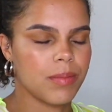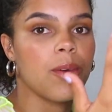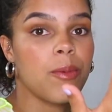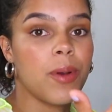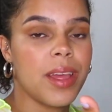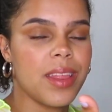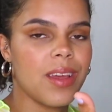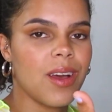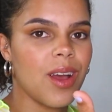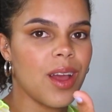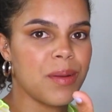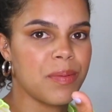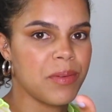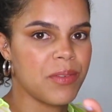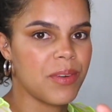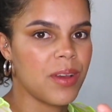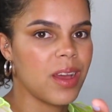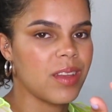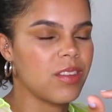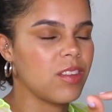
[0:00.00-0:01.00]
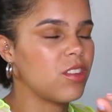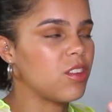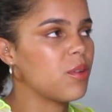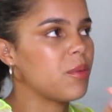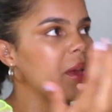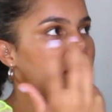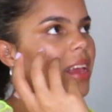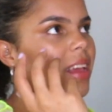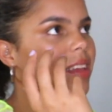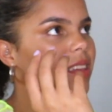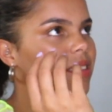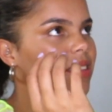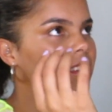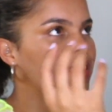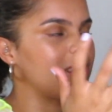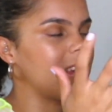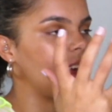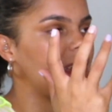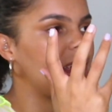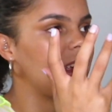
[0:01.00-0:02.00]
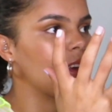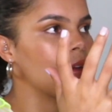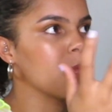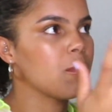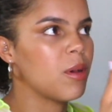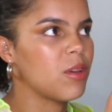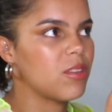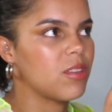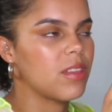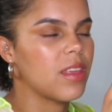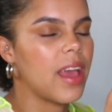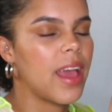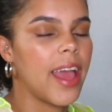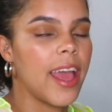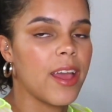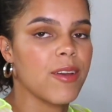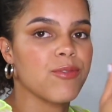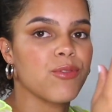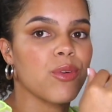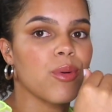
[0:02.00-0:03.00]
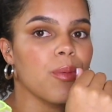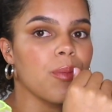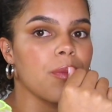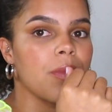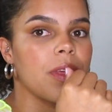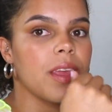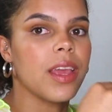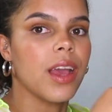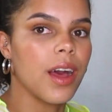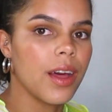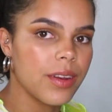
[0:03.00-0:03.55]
The way that I prefer to do it is to take most of the hair from the